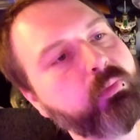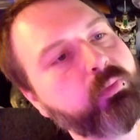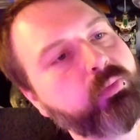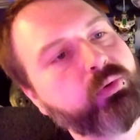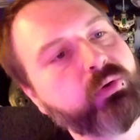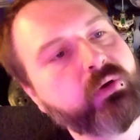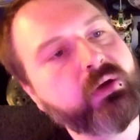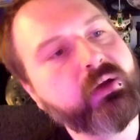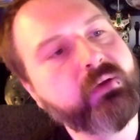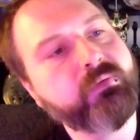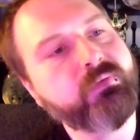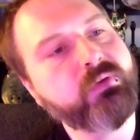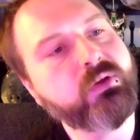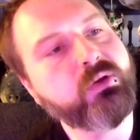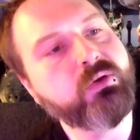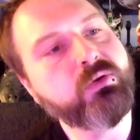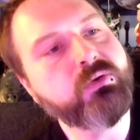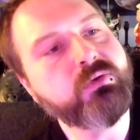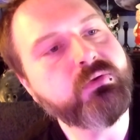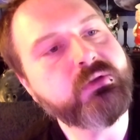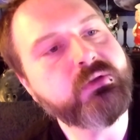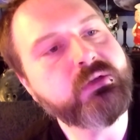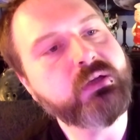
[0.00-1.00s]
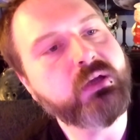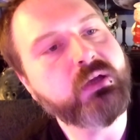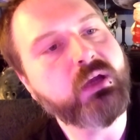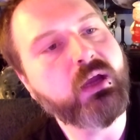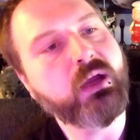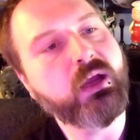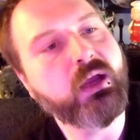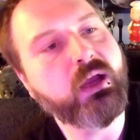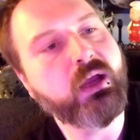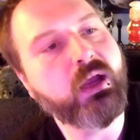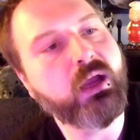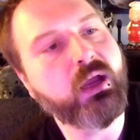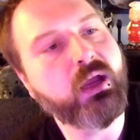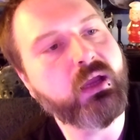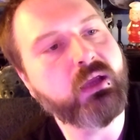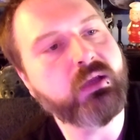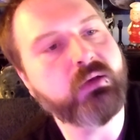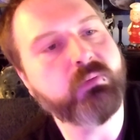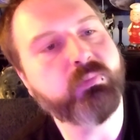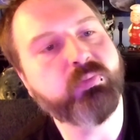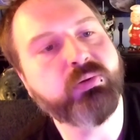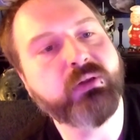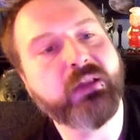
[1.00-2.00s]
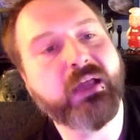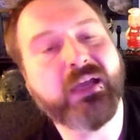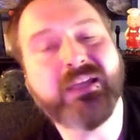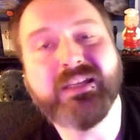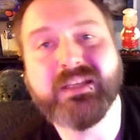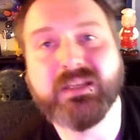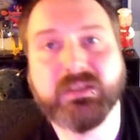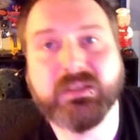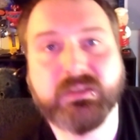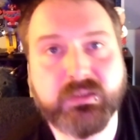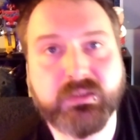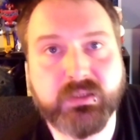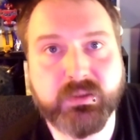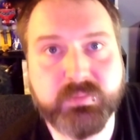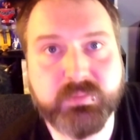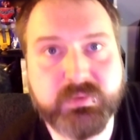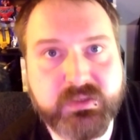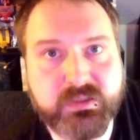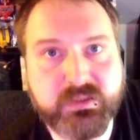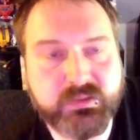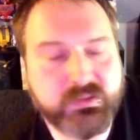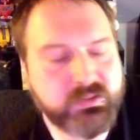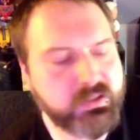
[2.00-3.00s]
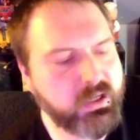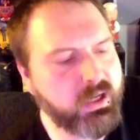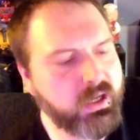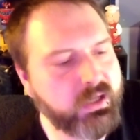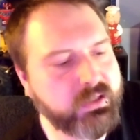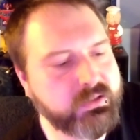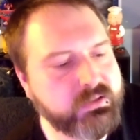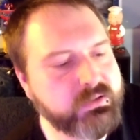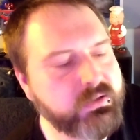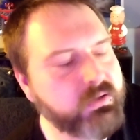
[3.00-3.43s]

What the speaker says: previews, and playing tips inside.